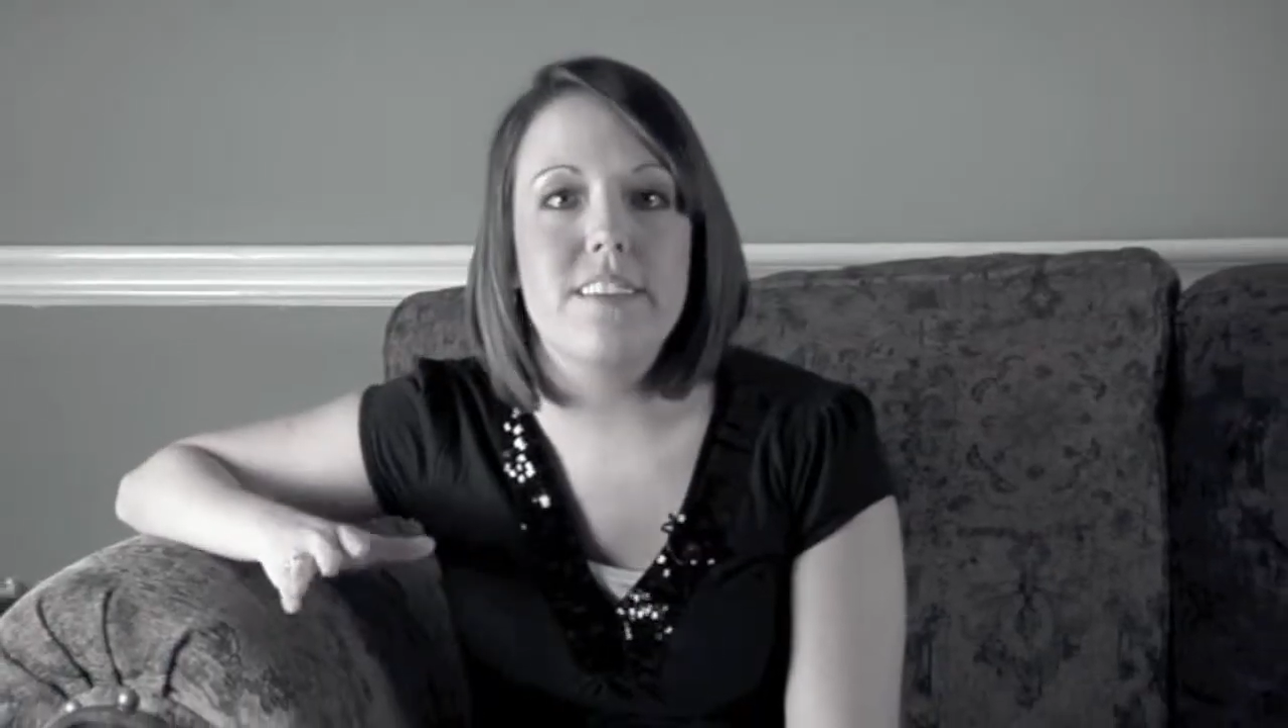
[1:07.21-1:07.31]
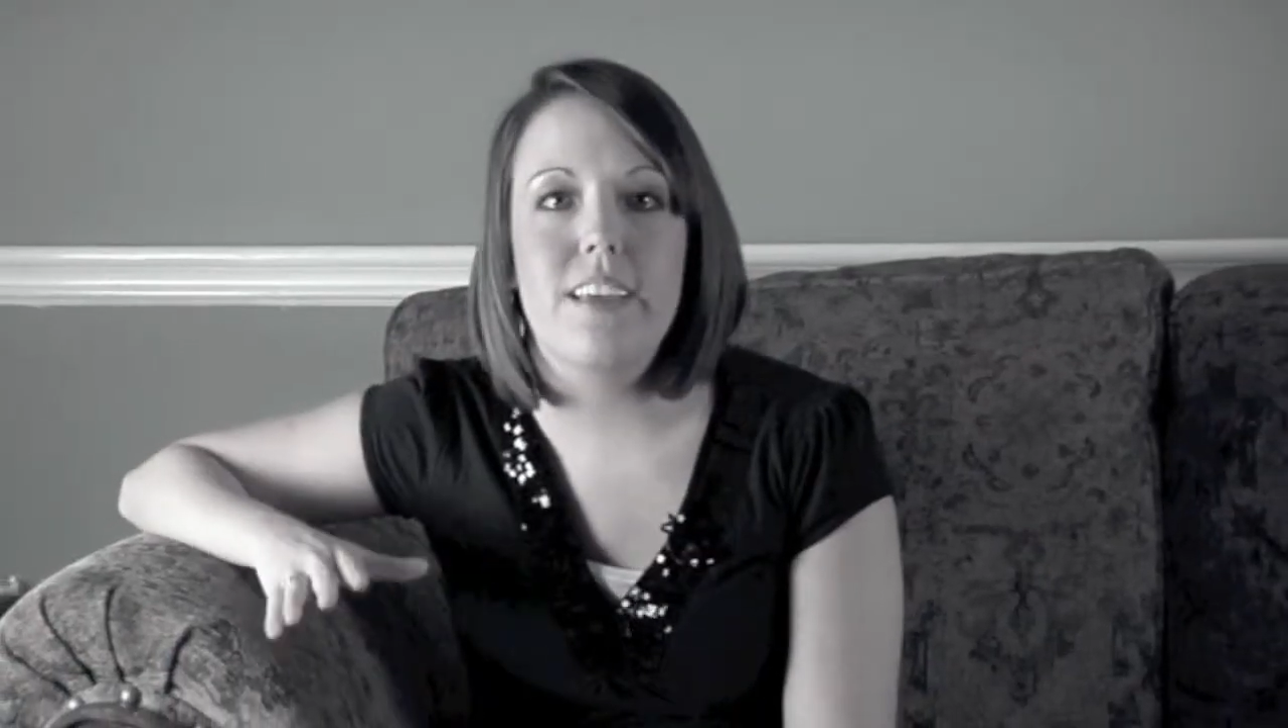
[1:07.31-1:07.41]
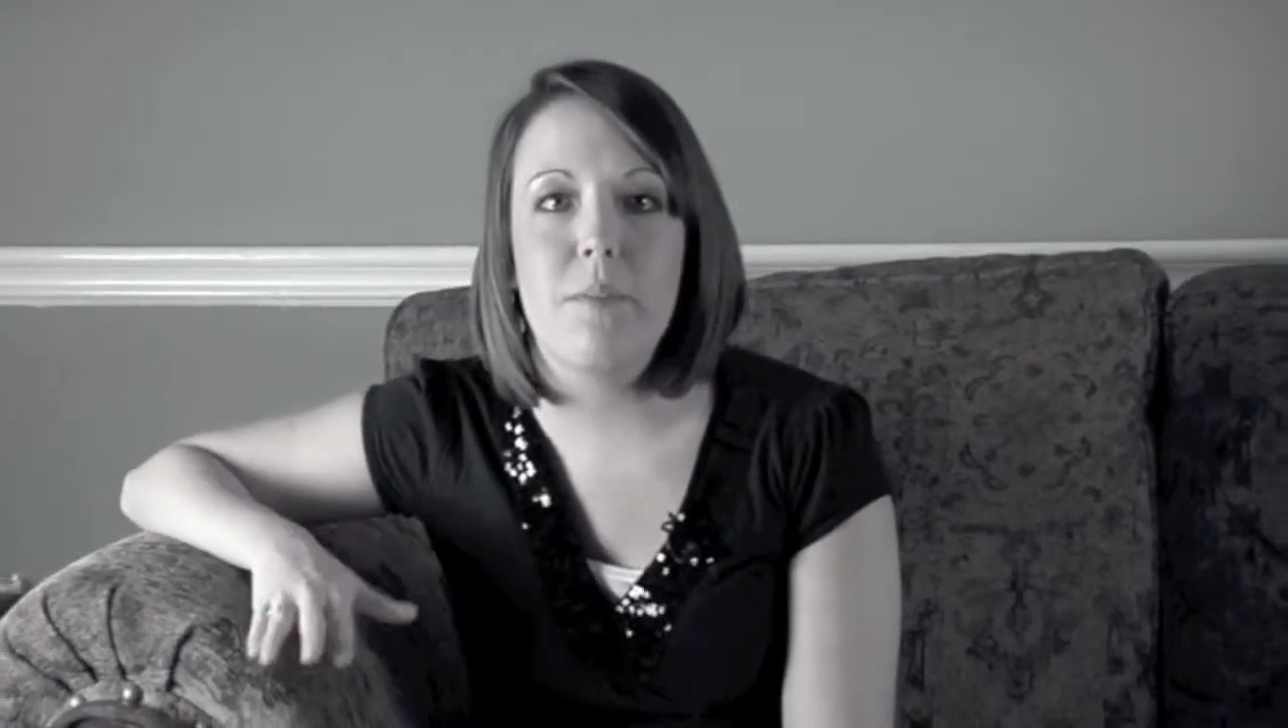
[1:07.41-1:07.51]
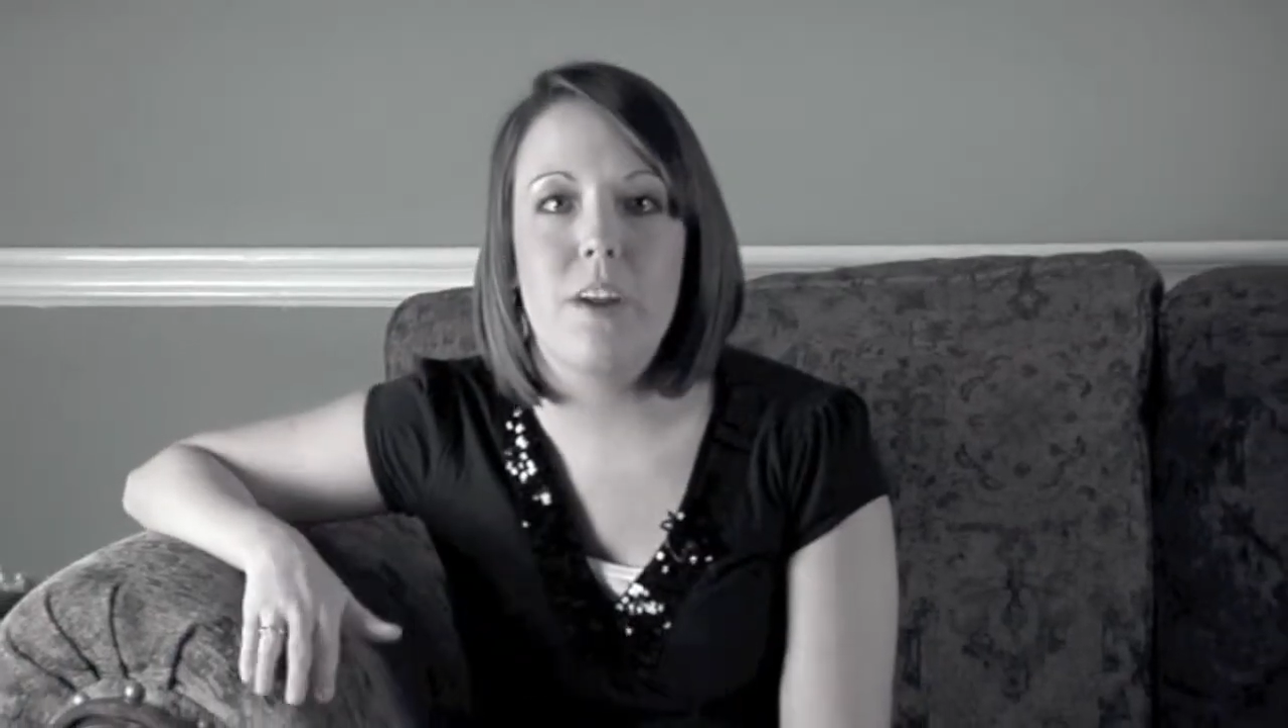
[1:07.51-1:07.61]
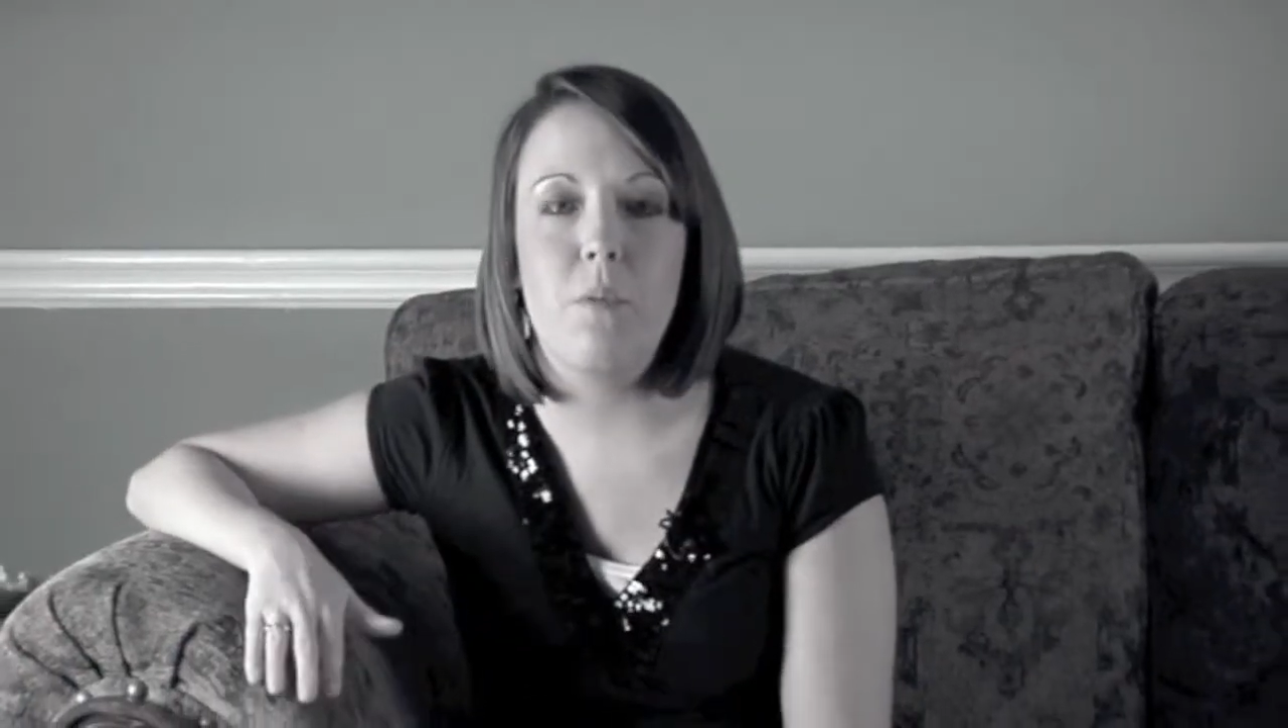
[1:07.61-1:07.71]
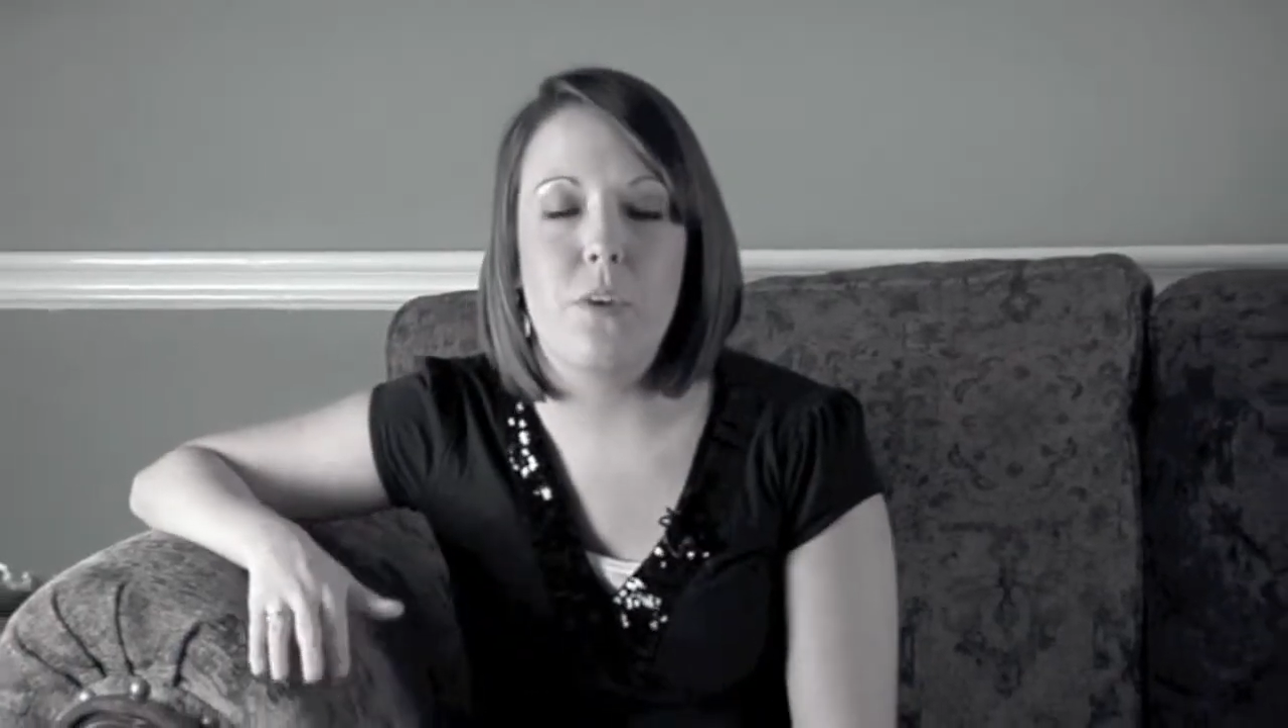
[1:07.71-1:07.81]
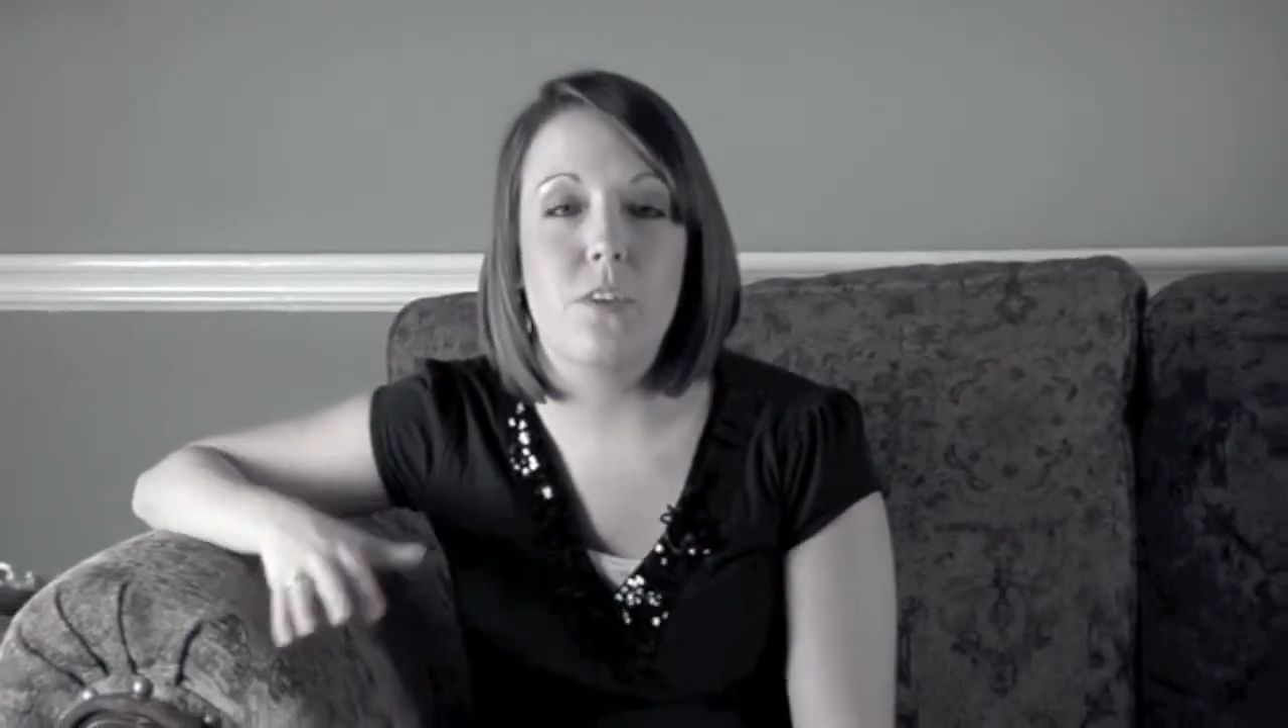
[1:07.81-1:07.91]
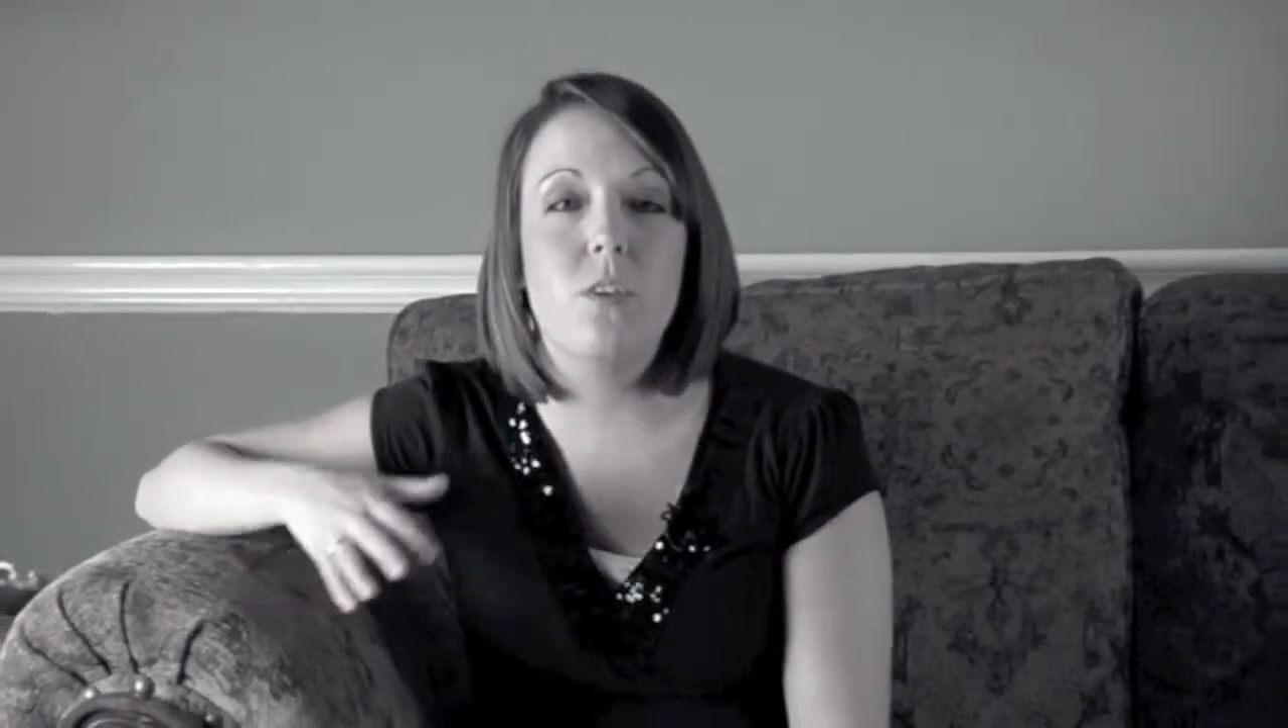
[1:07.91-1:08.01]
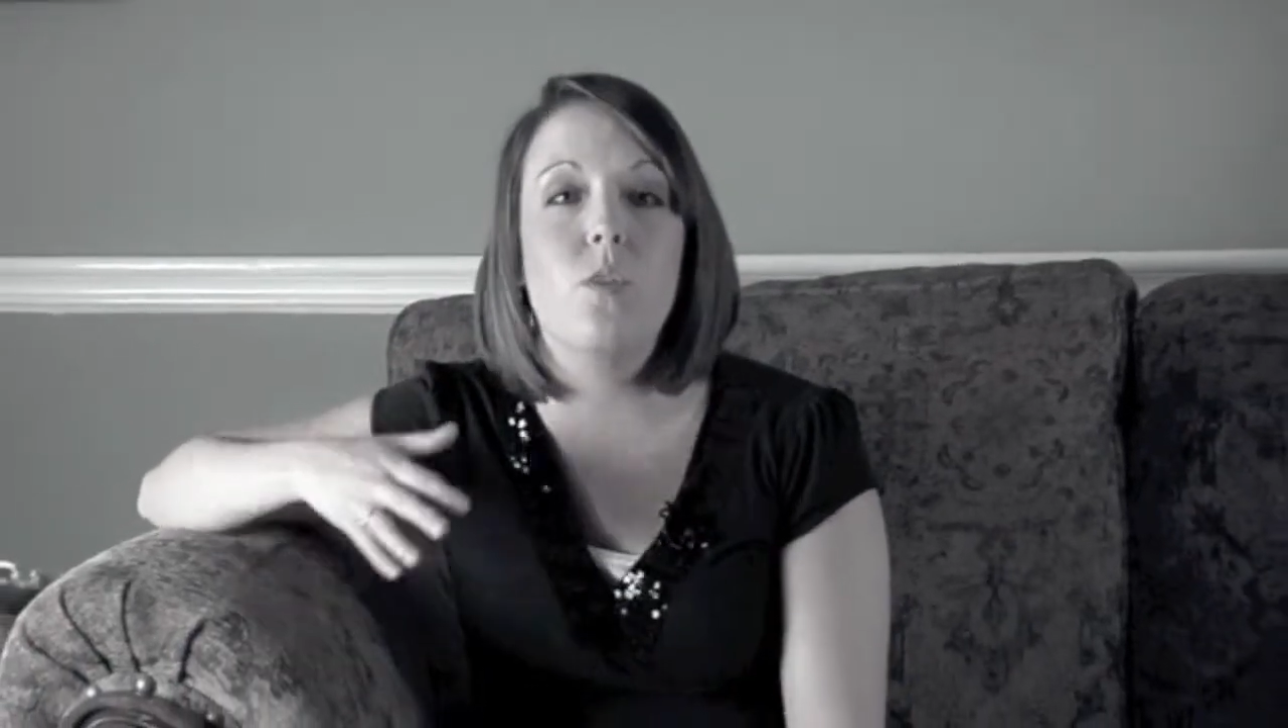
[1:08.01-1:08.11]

coming up with